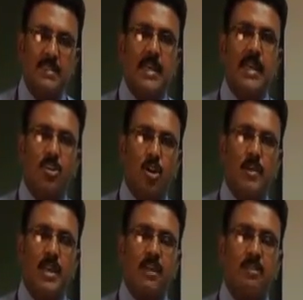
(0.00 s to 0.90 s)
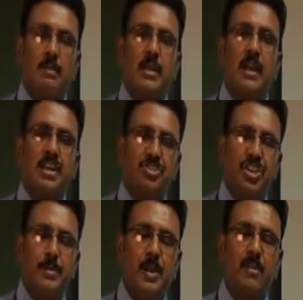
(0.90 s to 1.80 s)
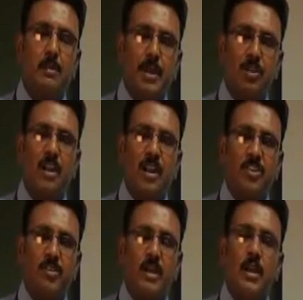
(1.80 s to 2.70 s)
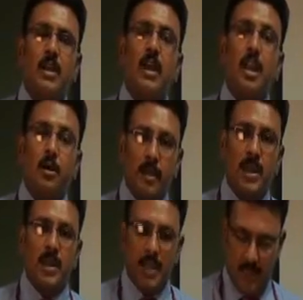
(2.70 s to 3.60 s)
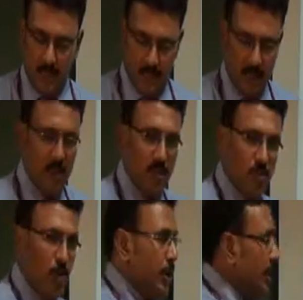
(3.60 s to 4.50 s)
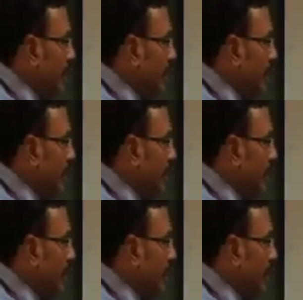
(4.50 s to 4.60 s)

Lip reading: the economic development and GDP of the particular nation elaborately. So